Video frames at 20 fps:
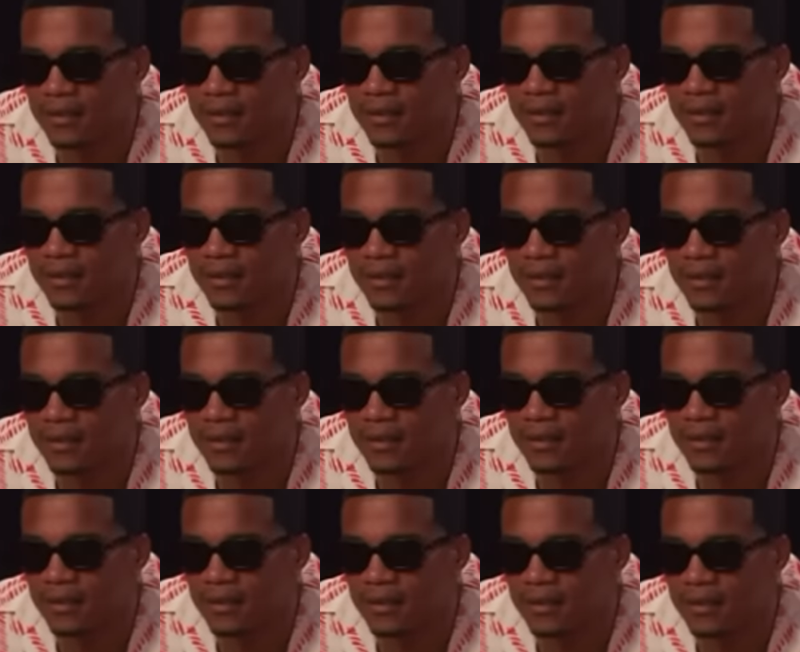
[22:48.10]

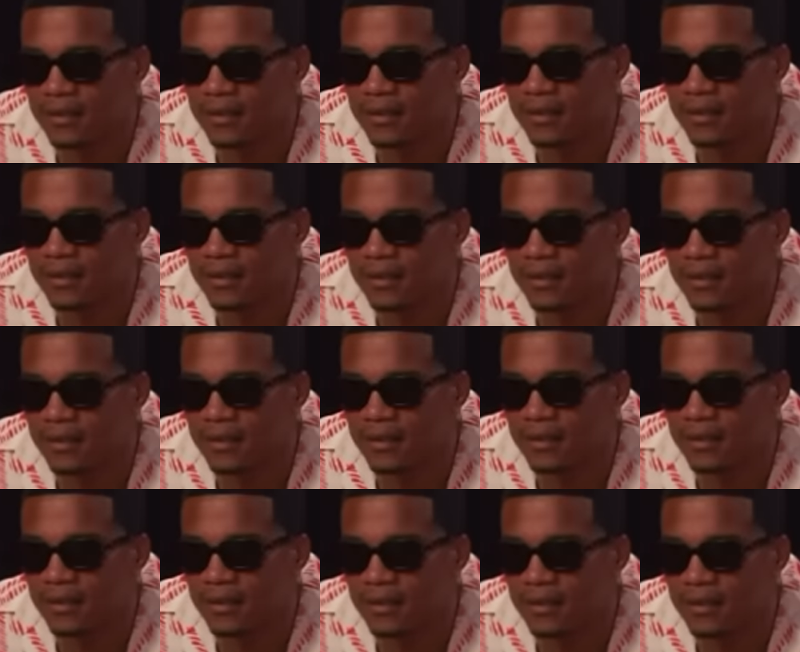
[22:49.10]

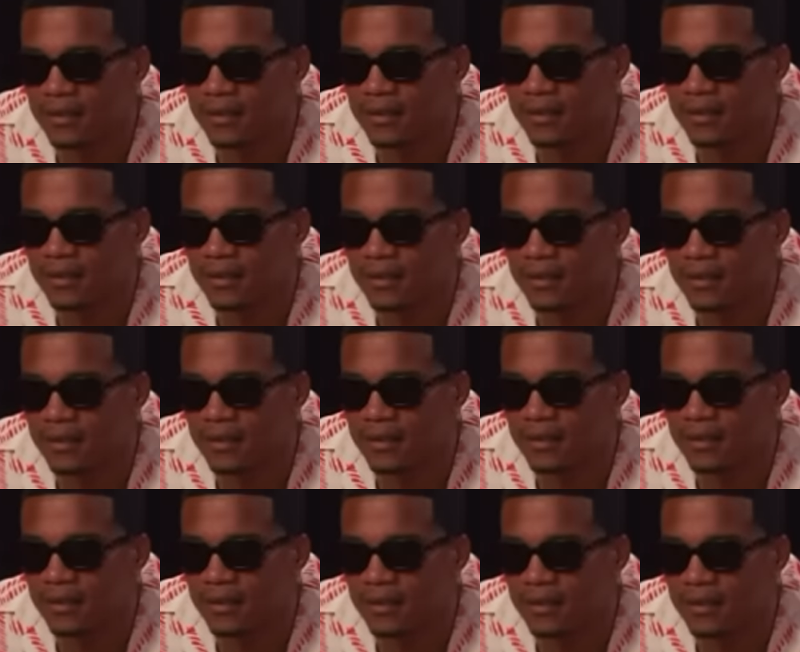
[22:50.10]

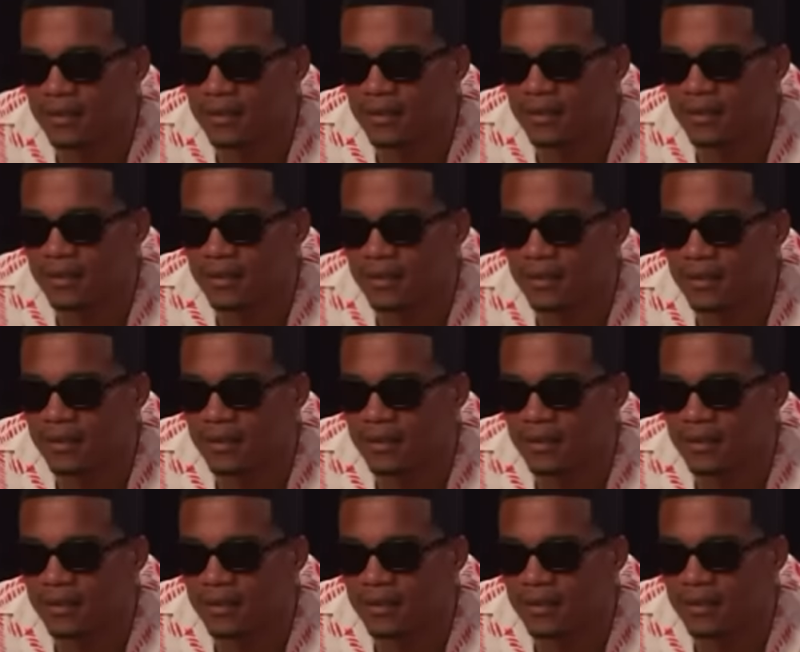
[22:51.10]

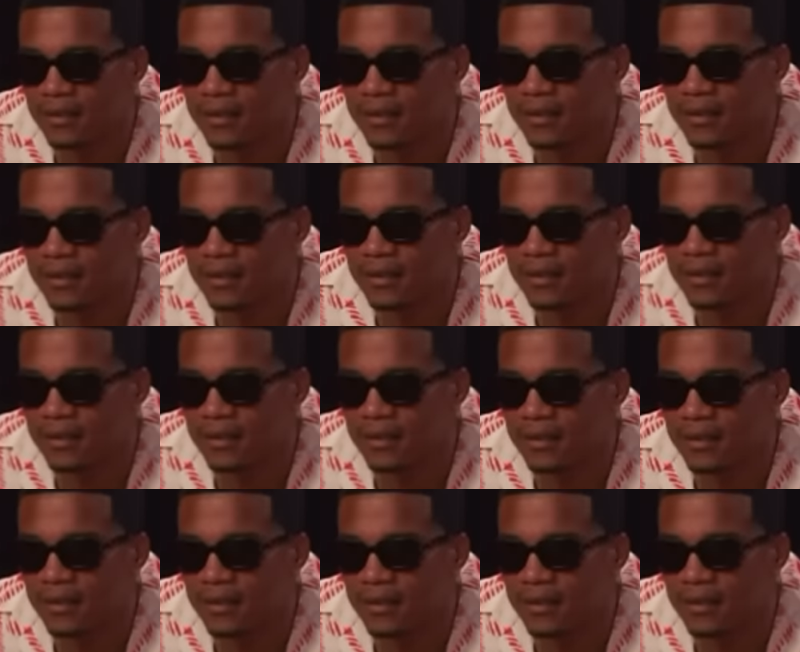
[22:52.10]

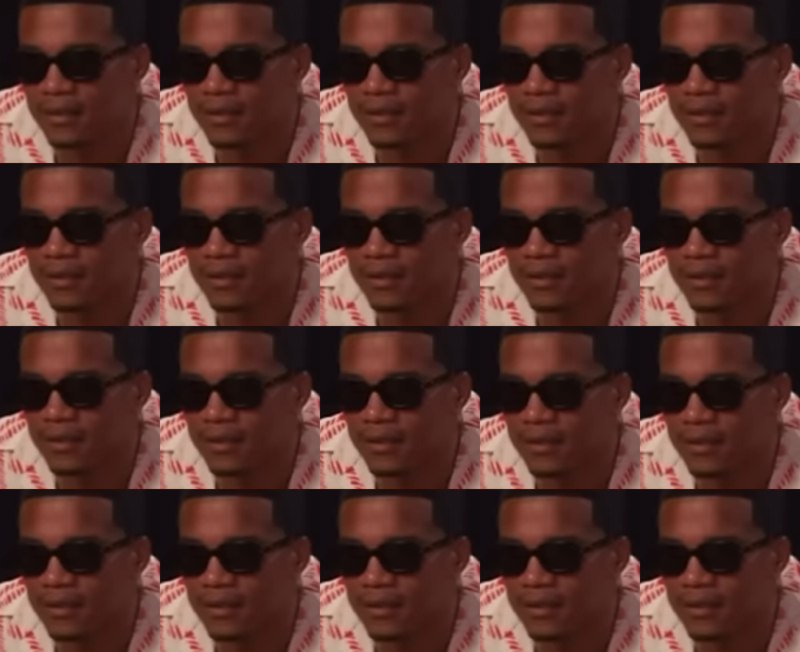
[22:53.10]

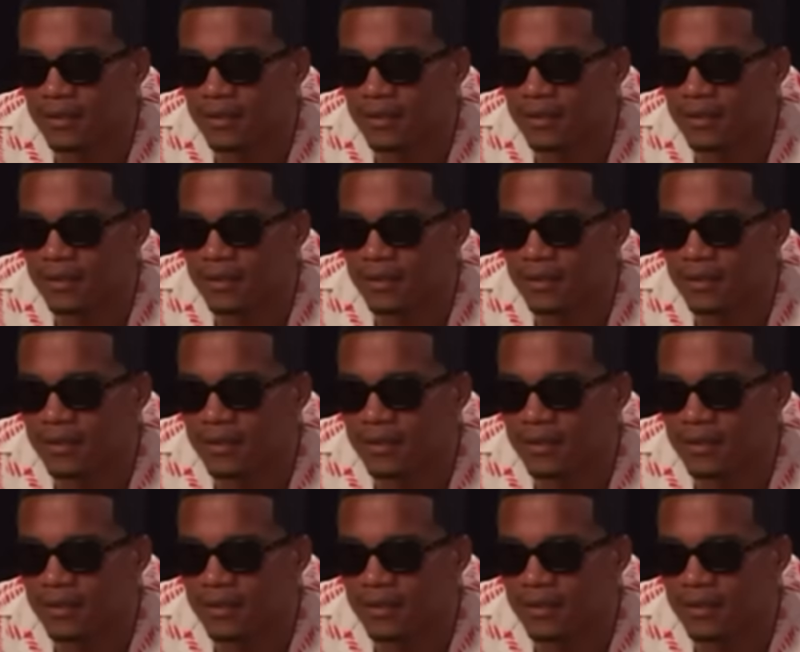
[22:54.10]

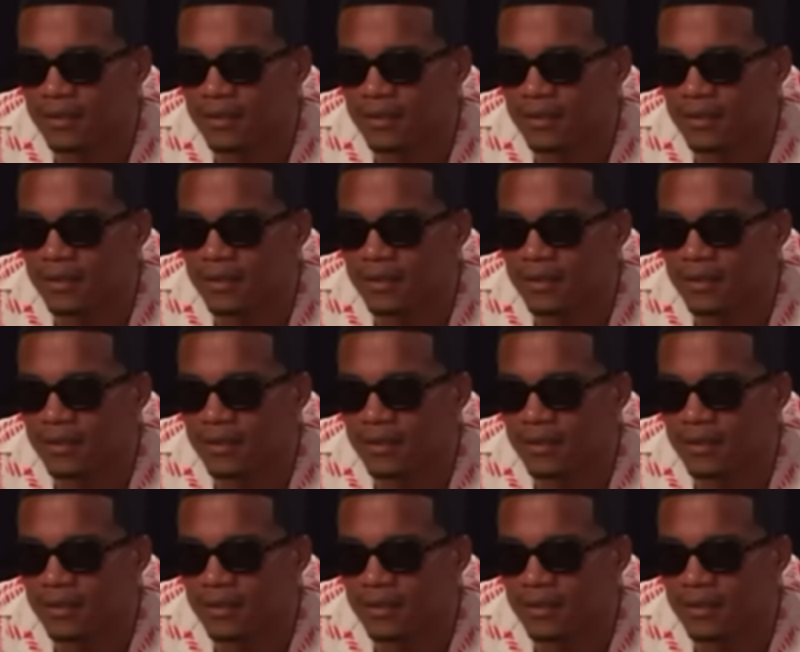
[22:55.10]
The person shown says nothing.